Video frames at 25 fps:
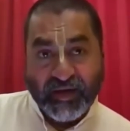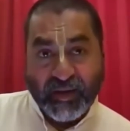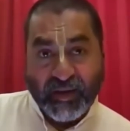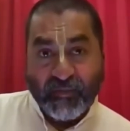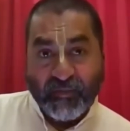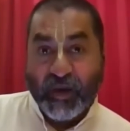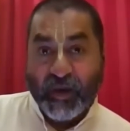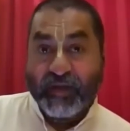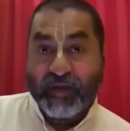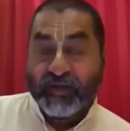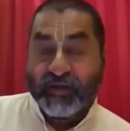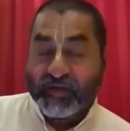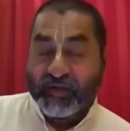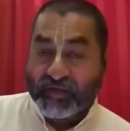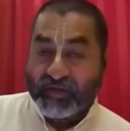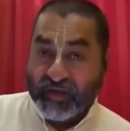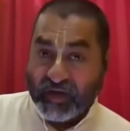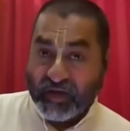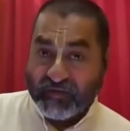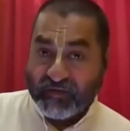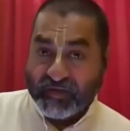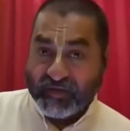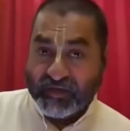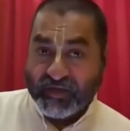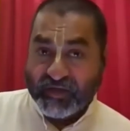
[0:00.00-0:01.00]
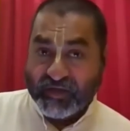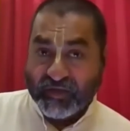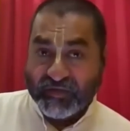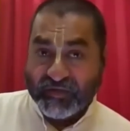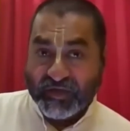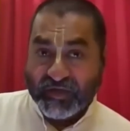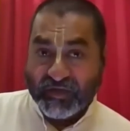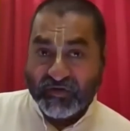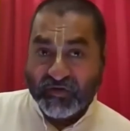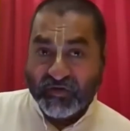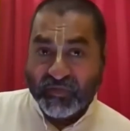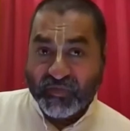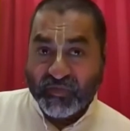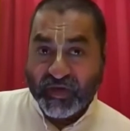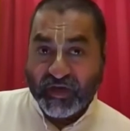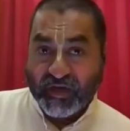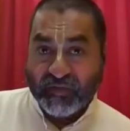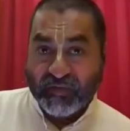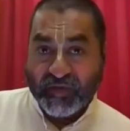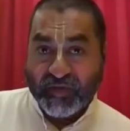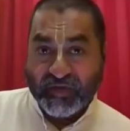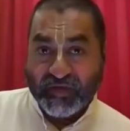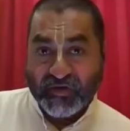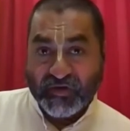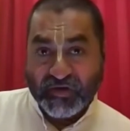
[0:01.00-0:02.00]
while the servants themselves would become
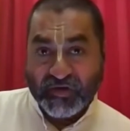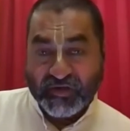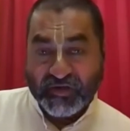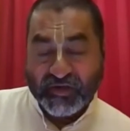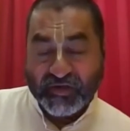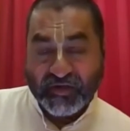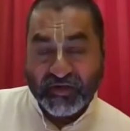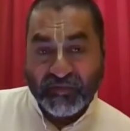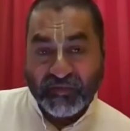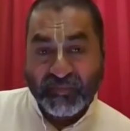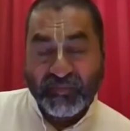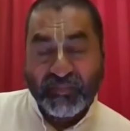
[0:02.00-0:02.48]
exhausted.